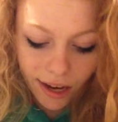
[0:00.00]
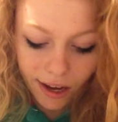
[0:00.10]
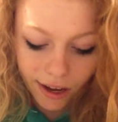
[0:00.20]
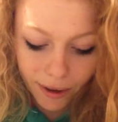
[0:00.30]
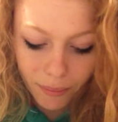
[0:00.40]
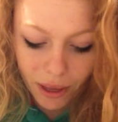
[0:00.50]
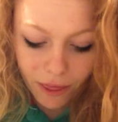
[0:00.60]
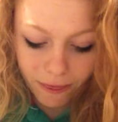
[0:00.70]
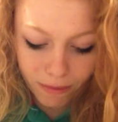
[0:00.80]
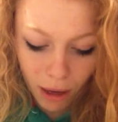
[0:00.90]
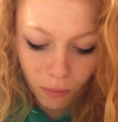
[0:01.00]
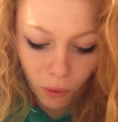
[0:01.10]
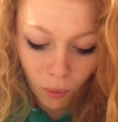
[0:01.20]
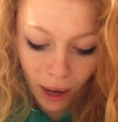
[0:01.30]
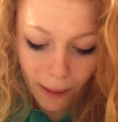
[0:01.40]
Then
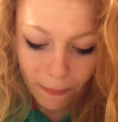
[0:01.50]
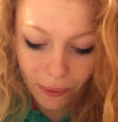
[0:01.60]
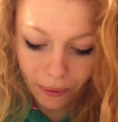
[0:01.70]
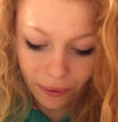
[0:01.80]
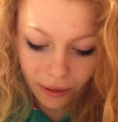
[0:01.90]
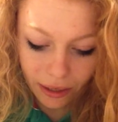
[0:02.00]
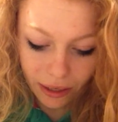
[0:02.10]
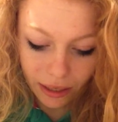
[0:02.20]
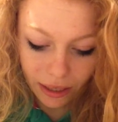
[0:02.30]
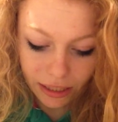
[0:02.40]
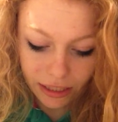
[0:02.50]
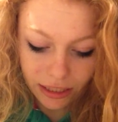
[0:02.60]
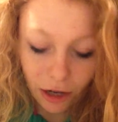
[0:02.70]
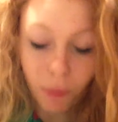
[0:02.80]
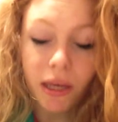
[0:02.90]
what will happen is
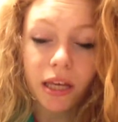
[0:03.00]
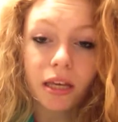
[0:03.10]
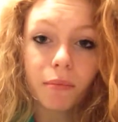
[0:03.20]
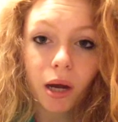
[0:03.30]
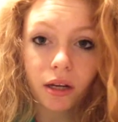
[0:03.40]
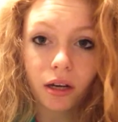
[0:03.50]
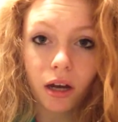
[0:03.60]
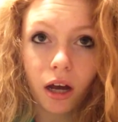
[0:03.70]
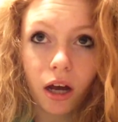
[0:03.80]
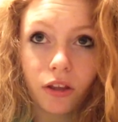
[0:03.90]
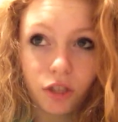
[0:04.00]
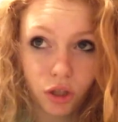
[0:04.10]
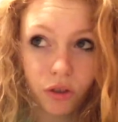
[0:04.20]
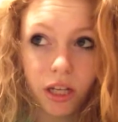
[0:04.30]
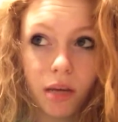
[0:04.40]
there'll be the
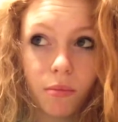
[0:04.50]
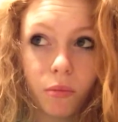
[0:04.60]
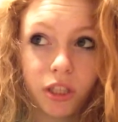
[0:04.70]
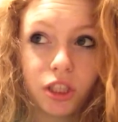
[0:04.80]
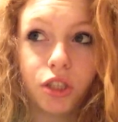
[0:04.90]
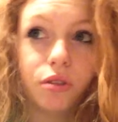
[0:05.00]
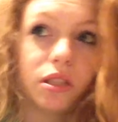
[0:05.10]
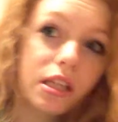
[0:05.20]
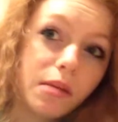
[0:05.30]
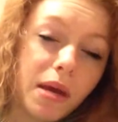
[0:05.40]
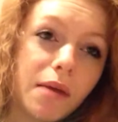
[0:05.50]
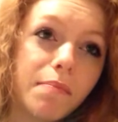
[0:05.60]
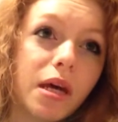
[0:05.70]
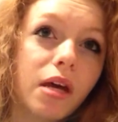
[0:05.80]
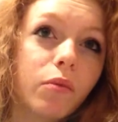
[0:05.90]
scream, which is used in the main
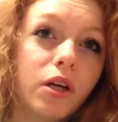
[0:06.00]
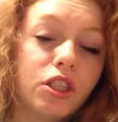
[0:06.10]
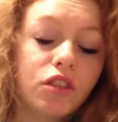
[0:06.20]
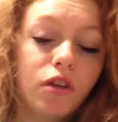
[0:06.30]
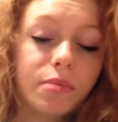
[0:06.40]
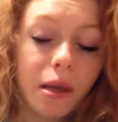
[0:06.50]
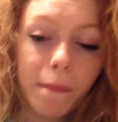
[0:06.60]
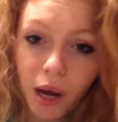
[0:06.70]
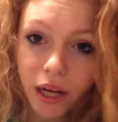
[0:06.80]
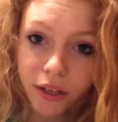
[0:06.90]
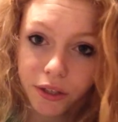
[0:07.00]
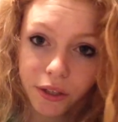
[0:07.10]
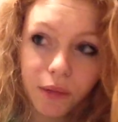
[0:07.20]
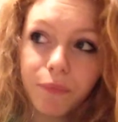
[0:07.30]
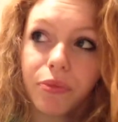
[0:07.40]
bit where she screams out
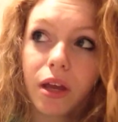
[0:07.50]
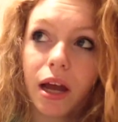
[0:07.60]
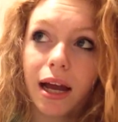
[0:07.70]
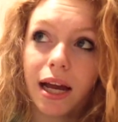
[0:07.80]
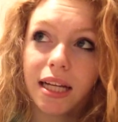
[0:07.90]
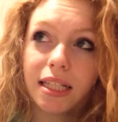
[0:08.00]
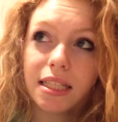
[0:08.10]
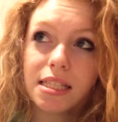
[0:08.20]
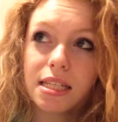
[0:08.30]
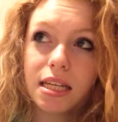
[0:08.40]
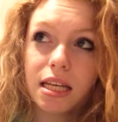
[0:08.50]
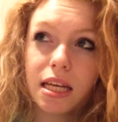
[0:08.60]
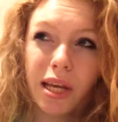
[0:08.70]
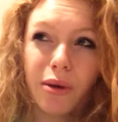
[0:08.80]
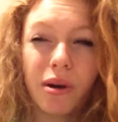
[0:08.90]
Michael, and
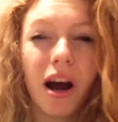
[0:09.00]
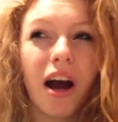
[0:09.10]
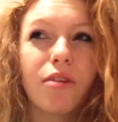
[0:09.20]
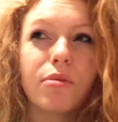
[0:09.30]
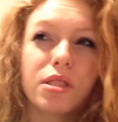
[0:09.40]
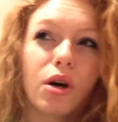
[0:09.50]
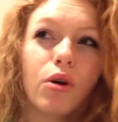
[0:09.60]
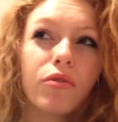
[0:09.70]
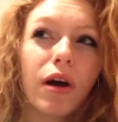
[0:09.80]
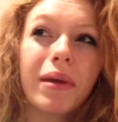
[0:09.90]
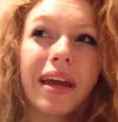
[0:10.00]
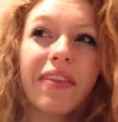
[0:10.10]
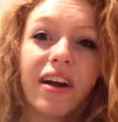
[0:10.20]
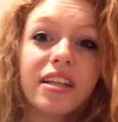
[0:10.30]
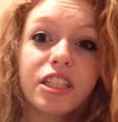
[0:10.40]
it will kind of resolve that we get
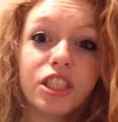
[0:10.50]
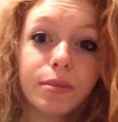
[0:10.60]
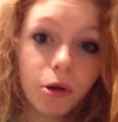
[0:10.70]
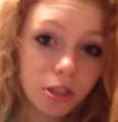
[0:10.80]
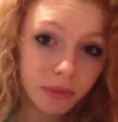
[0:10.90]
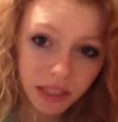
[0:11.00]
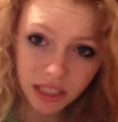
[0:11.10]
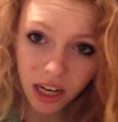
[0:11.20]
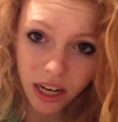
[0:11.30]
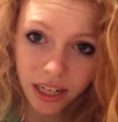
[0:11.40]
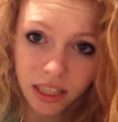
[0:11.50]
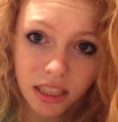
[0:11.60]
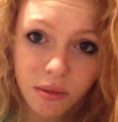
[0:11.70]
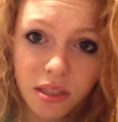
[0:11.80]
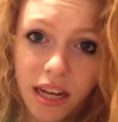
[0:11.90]
the idea she possibly died
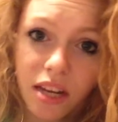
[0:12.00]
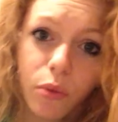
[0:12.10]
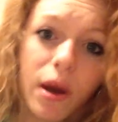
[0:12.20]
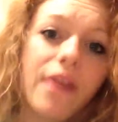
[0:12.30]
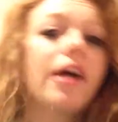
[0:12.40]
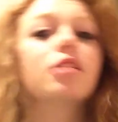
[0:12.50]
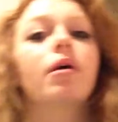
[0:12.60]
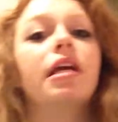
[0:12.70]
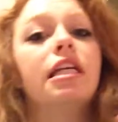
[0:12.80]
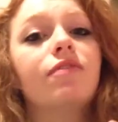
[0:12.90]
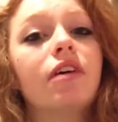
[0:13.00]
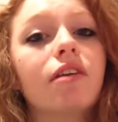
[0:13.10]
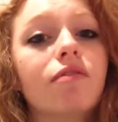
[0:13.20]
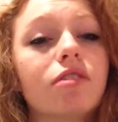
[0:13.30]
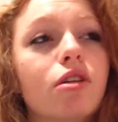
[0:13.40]
and was taken away, and that's why he's
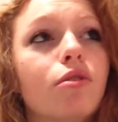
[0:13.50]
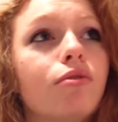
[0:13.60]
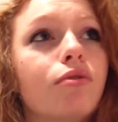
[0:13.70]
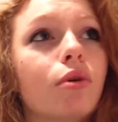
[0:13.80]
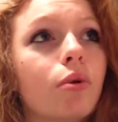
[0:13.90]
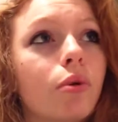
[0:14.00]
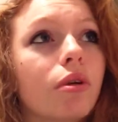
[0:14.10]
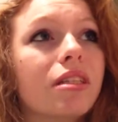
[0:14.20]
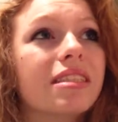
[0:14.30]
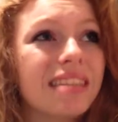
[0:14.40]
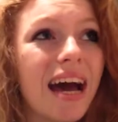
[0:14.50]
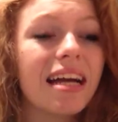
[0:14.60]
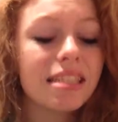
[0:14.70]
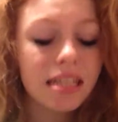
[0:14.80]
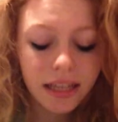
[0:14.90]
feeling so forlorn and sad.